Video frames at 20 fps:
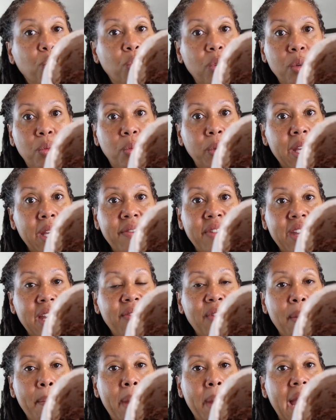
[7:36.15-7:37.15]
Would we have
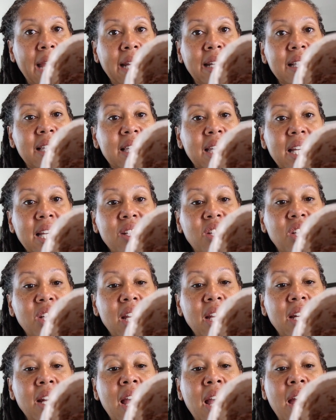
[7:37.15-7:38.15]
even paid
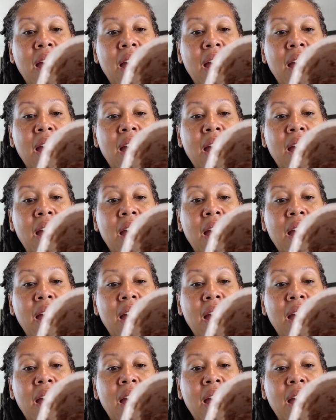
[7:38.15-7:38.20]
attention?